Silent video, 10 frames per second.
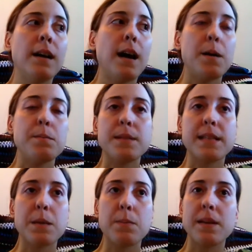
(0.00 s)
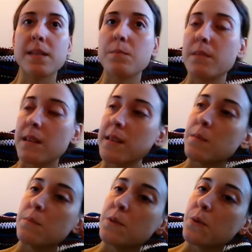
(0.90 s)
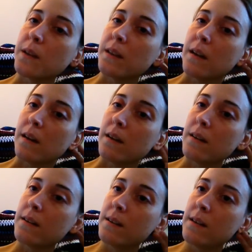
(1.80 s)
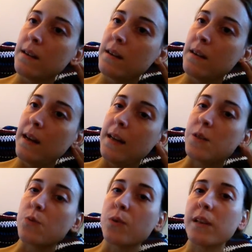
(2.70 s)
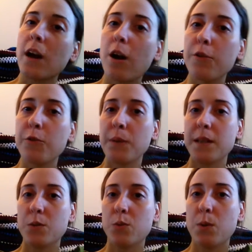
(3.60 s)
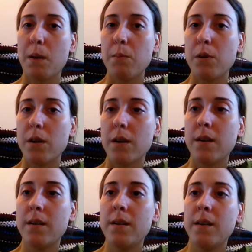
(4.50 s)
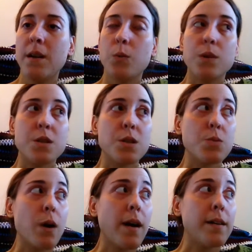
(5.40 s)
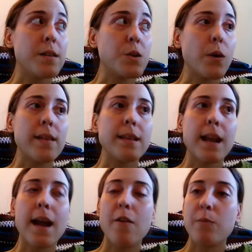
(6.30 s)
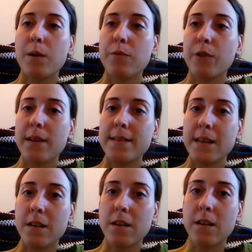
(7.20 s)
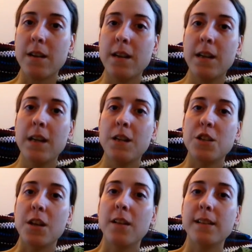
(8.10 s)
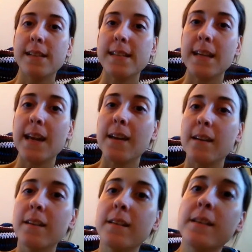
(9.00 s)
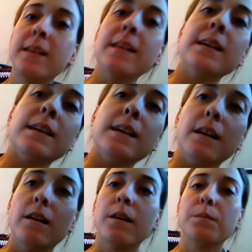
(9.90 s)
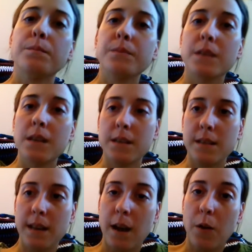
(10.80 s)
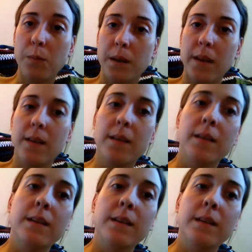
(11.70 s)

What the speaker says: I'm skipping some things in between there. It's really hard for me to remember, which is why it's great that I have my friends here, Janelle and Deanna, to help me.